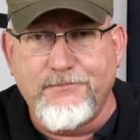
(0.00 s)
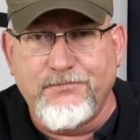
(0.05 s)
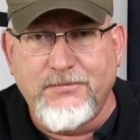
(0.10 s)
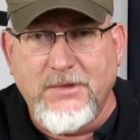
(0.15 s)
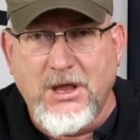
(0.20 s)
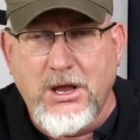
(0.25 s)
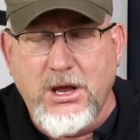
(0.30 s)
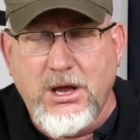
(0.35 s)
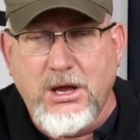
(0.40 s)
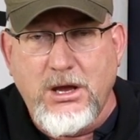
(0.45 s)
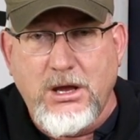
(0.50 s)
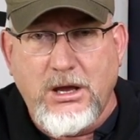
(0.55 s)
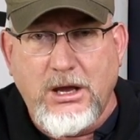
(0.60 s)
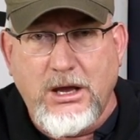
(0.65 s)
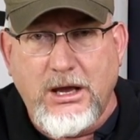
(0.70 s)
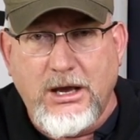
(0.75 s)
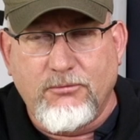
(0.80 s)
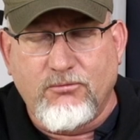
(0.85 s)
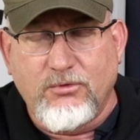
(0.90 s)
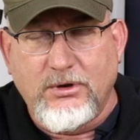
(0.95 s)
and
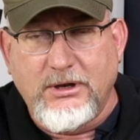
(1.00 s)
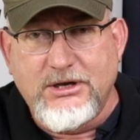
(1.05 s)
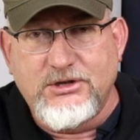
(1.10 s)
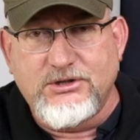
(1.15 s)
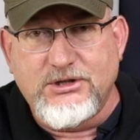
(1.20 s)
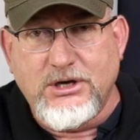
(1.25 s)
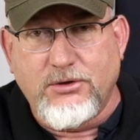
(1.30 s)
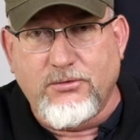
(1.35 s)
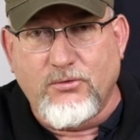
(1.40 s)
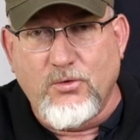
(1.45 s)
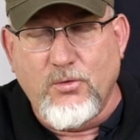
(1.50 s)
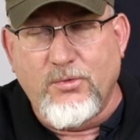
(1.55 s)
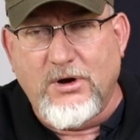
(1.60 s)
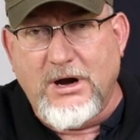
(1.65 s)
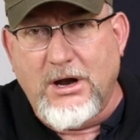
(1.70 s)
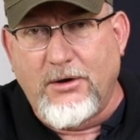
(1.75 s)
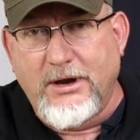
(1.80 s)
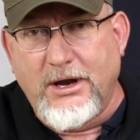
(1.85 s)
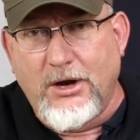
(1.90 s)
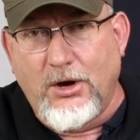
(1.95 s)
released it through
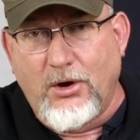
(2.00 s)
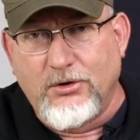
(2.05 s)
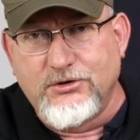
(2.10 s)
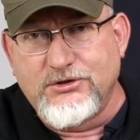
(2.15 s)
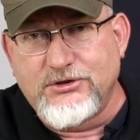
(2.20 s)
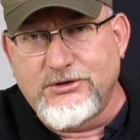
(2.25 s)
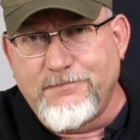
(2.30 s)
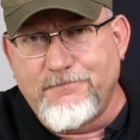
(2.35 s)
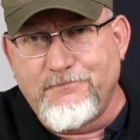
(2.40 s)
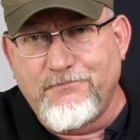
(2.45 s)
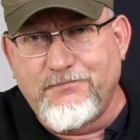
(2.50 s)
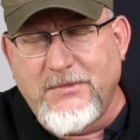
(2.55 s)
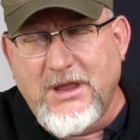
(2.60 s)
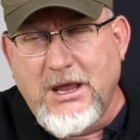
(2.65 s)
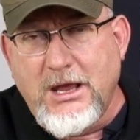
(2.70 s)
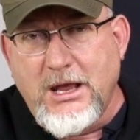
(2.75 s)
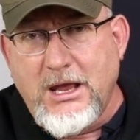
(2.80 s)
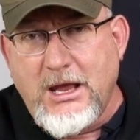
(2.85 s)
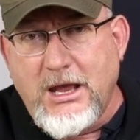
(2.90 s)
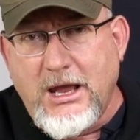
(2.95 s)
Brownells.
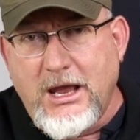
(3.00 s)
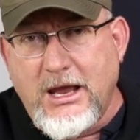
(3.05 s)
And